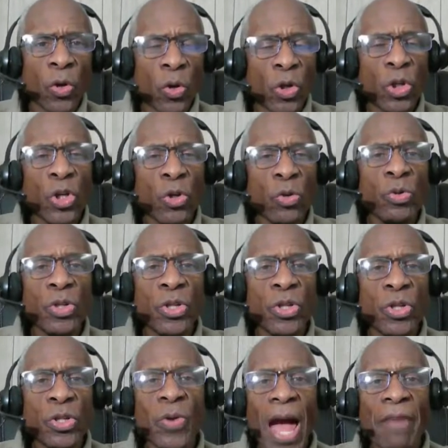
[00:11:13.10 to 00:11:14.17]
you
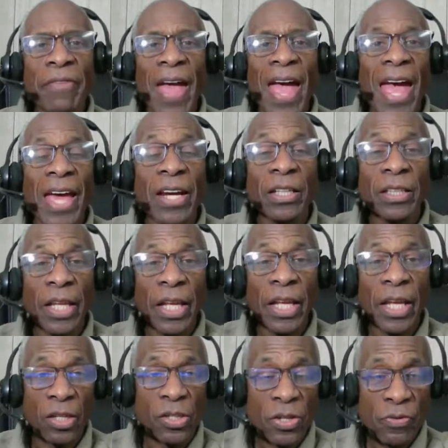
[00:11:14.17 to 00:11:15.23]
do have
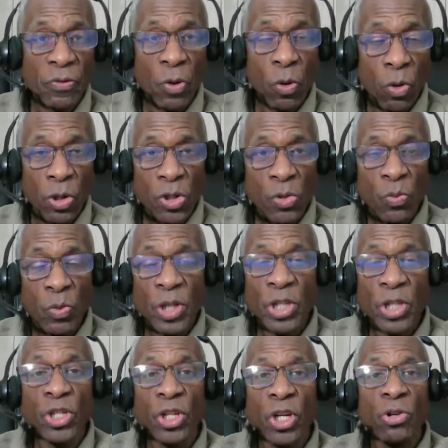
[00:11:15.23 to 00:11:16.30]
analytics, of course, which
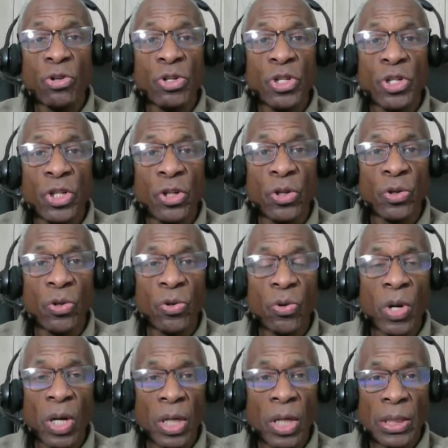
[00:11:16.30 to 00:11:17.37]
shows
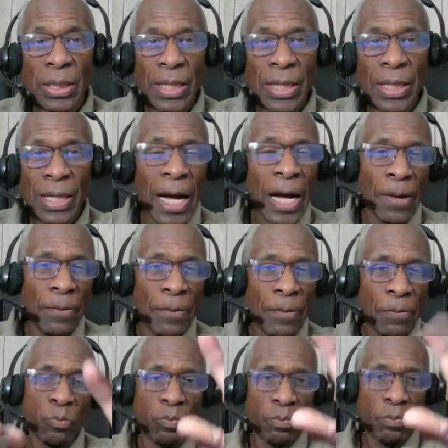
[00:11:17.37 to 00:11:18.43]
you uh,
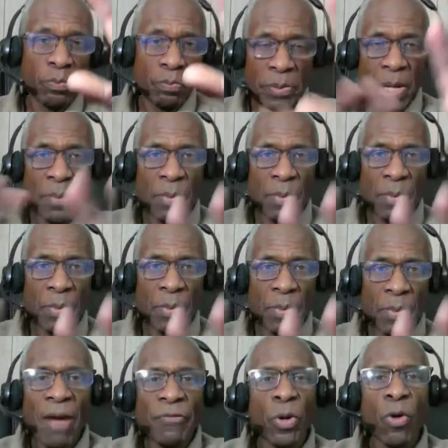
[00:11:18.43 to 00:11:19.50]

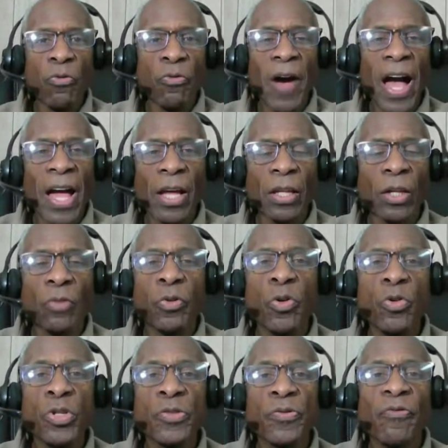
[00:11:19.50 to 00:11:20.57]
demographic profile of
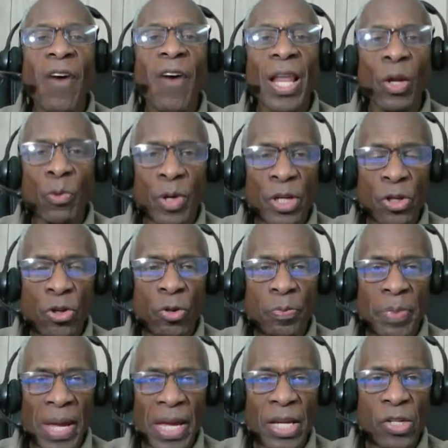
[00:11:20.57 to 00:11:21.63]
who's following your
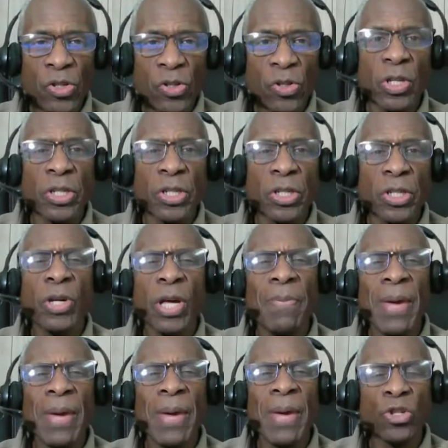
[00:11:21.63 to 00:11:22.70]
page so that you can
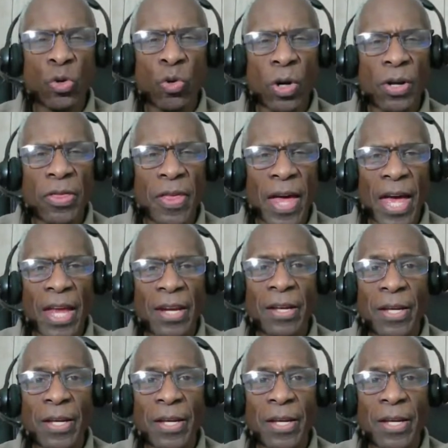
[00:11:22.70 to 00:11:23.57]
make sure that